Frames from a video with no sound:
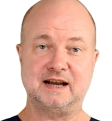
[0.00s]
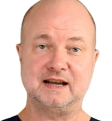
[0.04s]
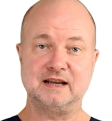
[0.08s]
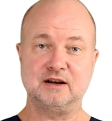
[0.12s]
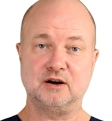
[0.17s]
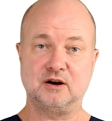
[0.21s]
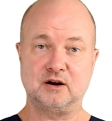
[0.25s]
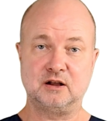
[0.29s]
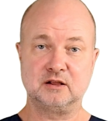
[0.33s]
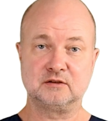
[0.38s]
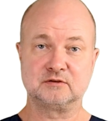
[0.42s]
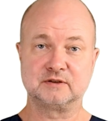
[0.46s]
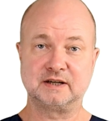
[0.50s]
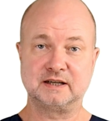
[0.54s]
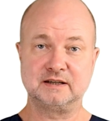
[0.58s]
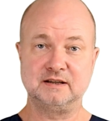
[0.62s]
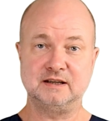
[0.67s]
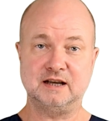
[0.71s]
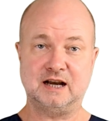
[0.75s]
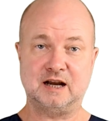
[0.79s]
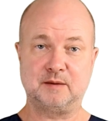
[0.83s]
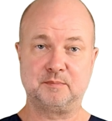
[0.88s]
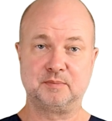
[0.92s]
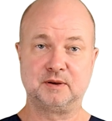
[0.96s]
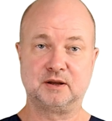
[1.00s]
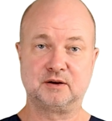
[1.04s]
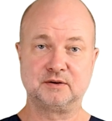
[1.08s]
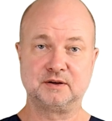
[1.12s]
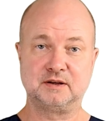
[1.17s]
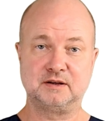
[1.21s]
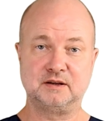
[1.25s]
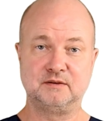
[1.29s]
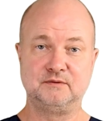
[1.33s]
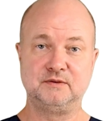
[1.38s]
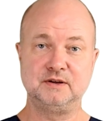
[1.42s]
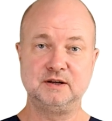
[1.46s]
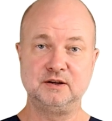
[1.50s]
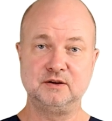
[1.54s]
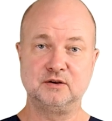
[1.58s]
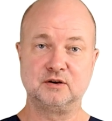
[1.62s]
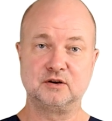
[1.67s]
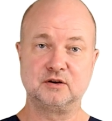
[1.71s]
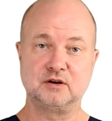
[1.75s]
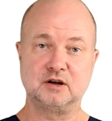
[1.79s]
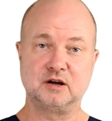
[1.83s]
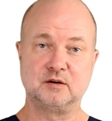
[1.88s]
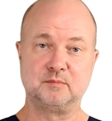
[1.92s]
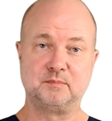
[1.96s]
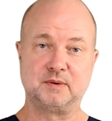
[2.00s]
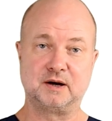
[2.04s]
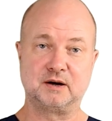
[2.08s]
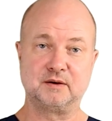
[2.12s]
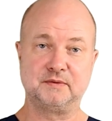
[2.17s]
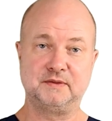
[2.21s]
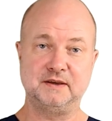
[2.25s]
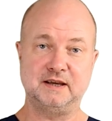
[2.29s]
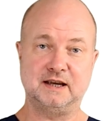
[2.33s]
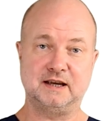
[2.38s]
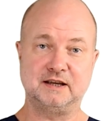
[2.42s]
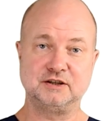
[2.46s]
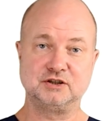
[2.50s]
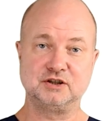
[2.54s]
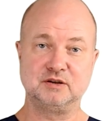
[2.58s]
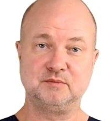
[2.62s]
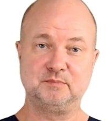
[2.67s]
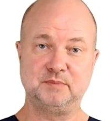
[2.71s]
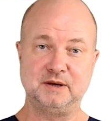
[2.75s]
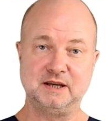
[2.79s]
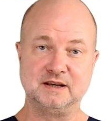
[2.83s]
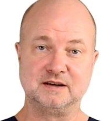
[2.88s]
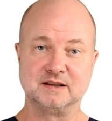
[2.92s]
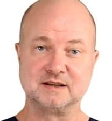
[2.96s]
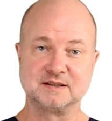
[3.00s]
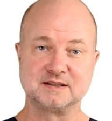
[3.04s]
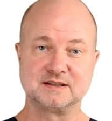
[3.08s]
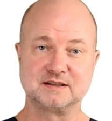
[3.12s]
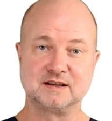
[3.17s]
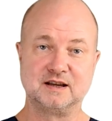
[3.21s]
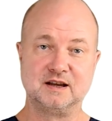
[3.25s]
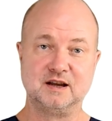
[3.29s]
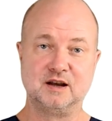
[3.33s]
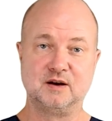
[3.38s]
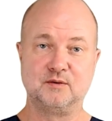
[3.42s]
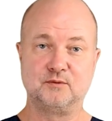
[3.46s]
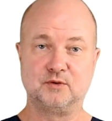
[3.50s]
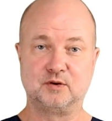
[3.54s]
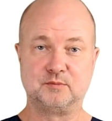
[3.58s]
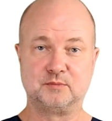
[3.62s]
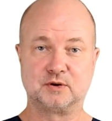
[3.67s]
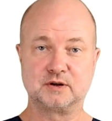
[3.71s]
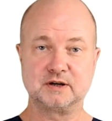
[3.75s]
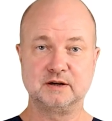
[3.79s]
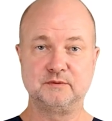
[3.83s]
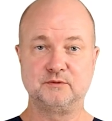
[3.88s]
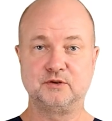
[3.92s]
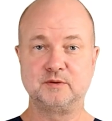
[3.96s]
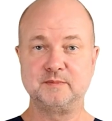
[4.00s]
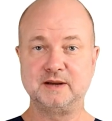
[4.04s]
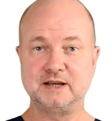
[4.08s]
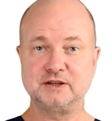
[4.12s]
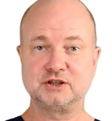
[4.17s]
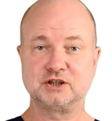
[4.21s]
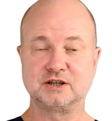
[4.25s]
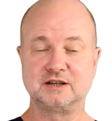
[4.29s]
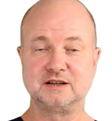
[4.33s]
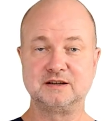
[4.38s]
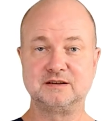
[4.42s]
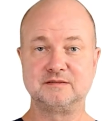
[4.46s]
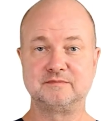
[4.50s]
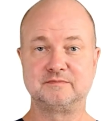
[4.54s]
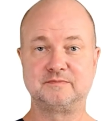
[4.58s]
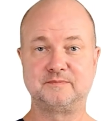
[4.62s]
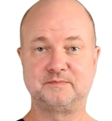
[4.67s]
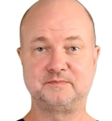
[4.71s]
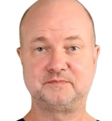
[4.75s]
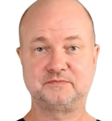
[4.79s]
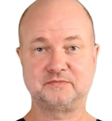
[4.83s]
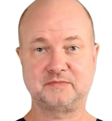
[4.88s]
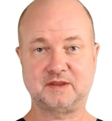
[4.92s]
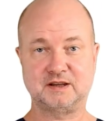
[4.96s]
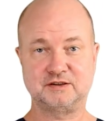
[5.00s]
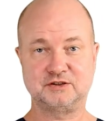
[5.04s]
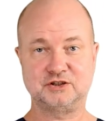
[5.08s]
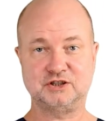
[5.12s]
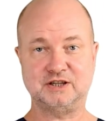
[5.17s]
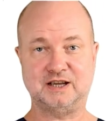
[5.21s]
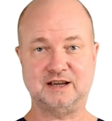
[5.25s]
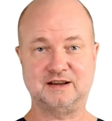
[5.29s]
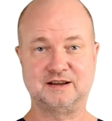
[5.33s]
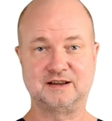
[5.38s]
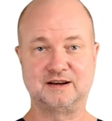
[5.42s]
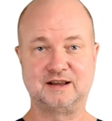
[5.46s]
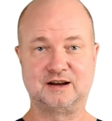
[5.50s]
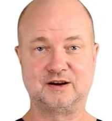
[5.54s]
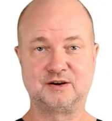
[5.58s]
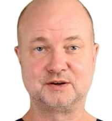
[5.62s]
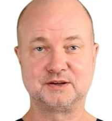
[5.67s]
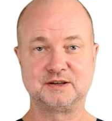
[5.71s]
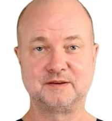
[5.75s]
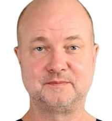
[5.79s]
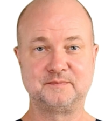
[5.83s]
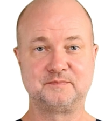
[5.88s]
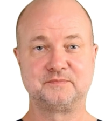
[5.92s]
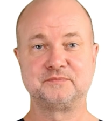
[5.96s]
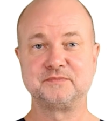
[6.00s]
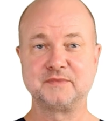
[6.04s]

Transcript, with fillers: I already uploaded a video about the aging penis. For more information, check it out.